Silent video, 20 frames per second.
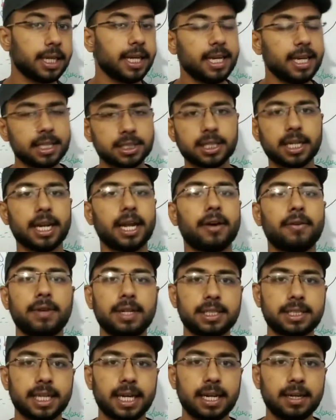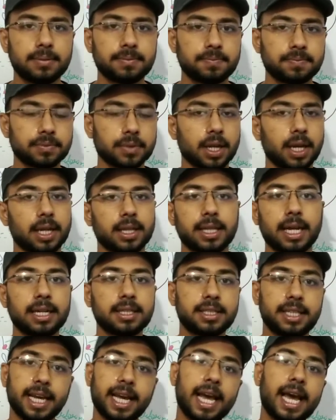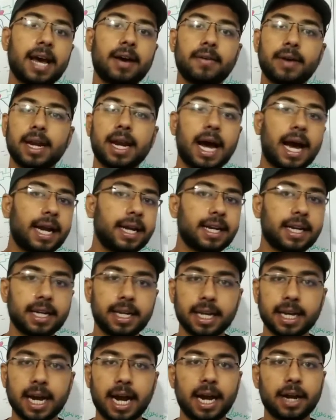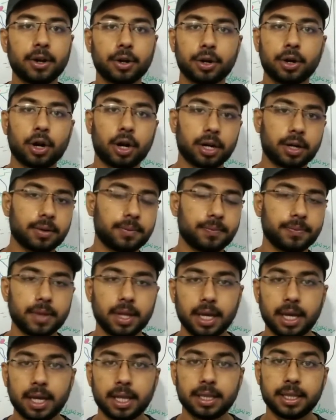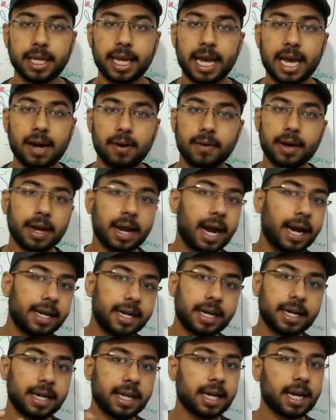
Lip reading: each and every cell that they have an identity card or not. Means